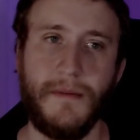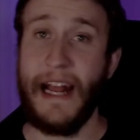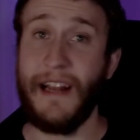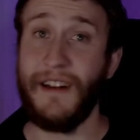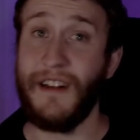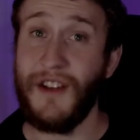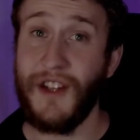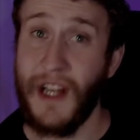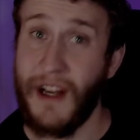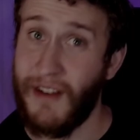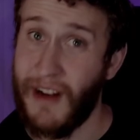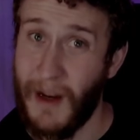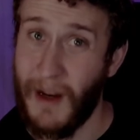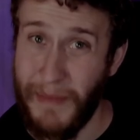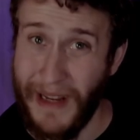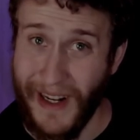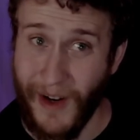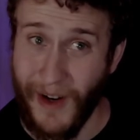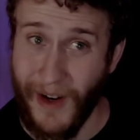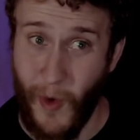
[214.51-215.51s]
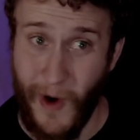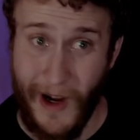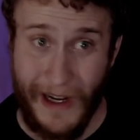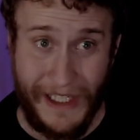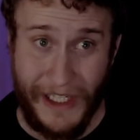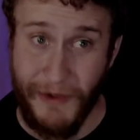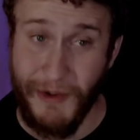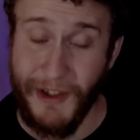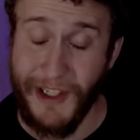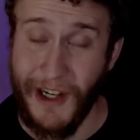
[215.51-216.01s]
And since you have it on pick one,
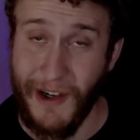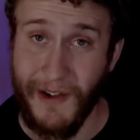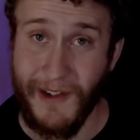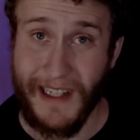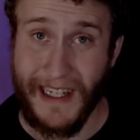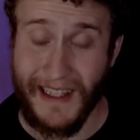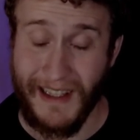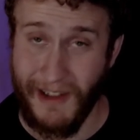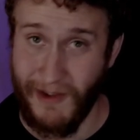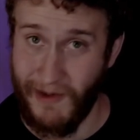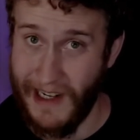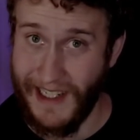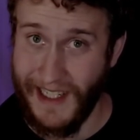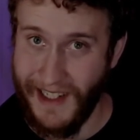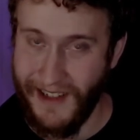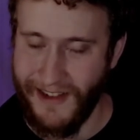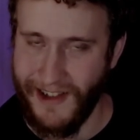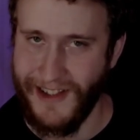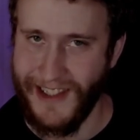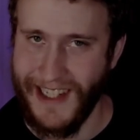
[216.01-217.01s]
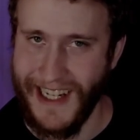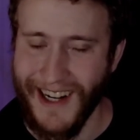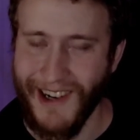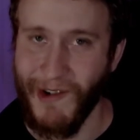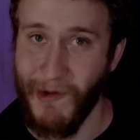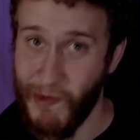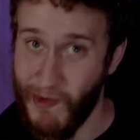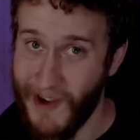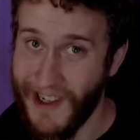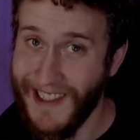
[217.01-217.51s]
you know that the rest of your deck
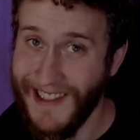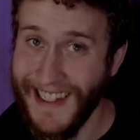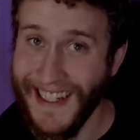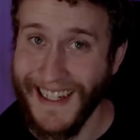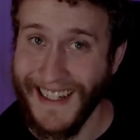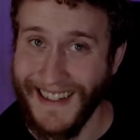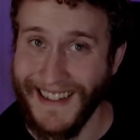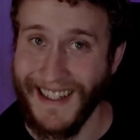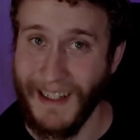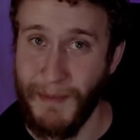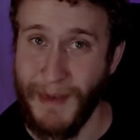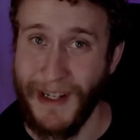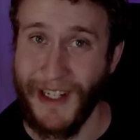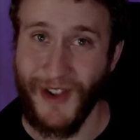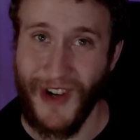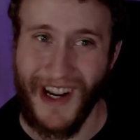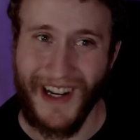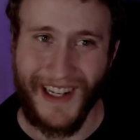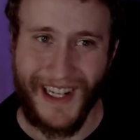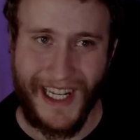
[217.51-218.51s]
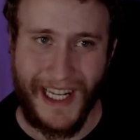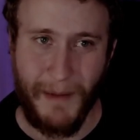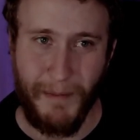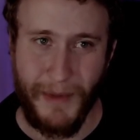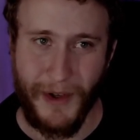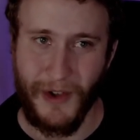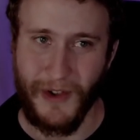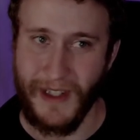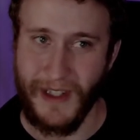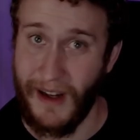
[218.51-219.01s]
really can just be trying to
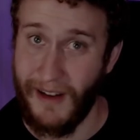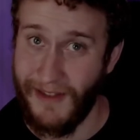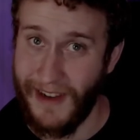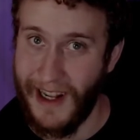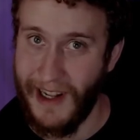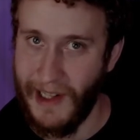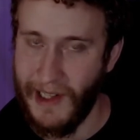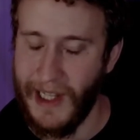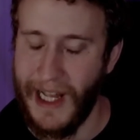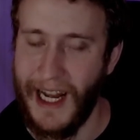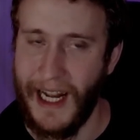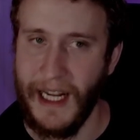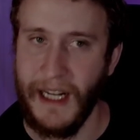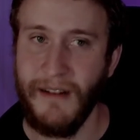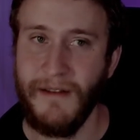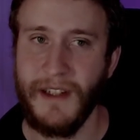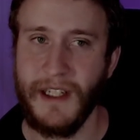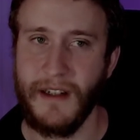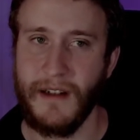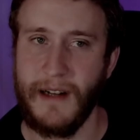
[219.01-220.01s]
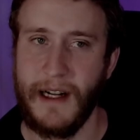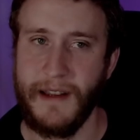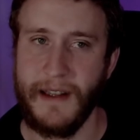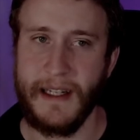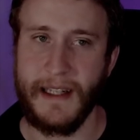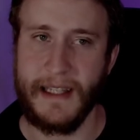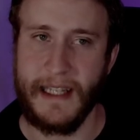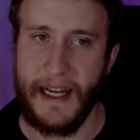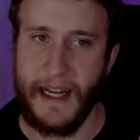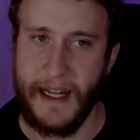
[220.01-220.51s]
keep yourself alive, so I
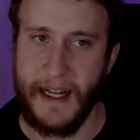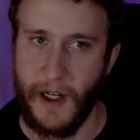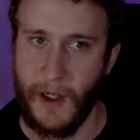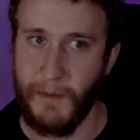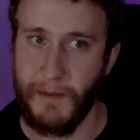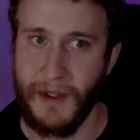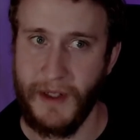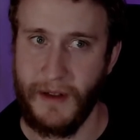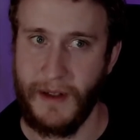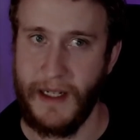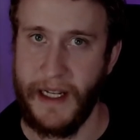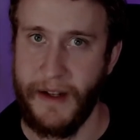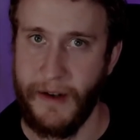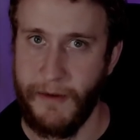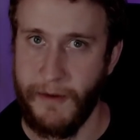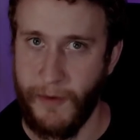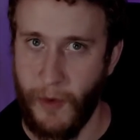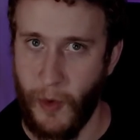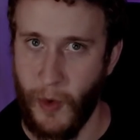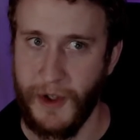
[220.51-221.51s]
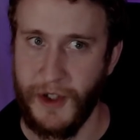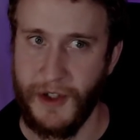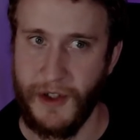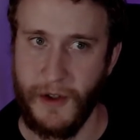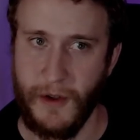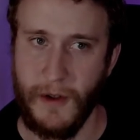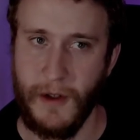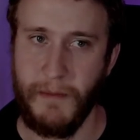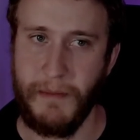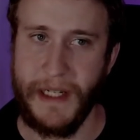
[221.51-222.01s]
think that helps it for
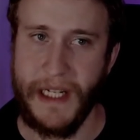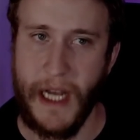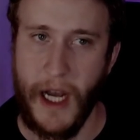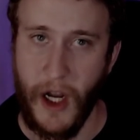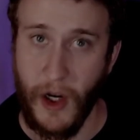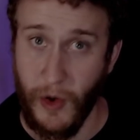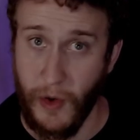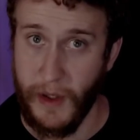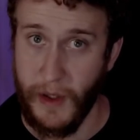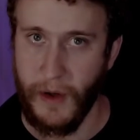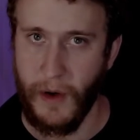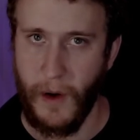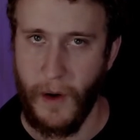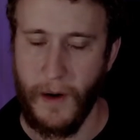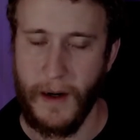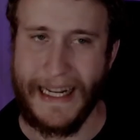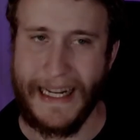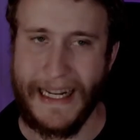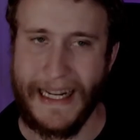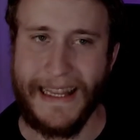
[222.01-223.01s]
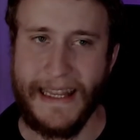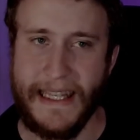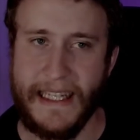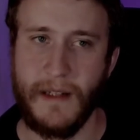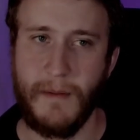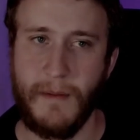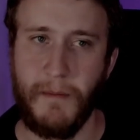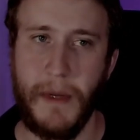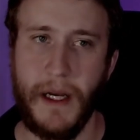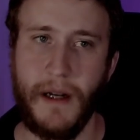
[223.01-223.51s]
sure be a good card in
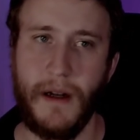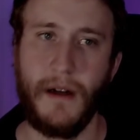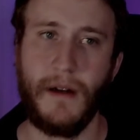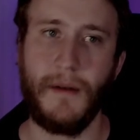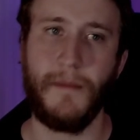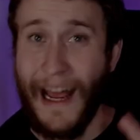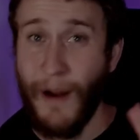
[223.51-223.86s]
this meta.